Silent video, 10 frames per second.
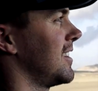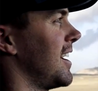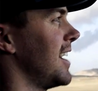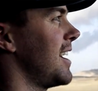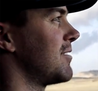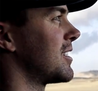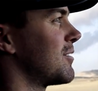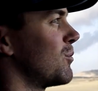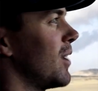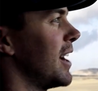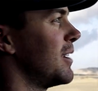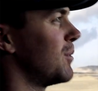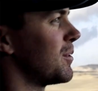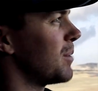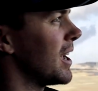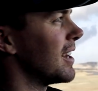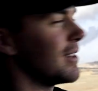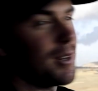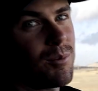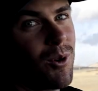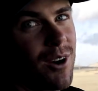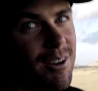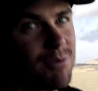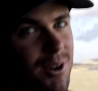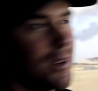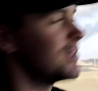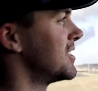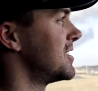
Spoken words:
I'd have to ride with Ben a little more off-road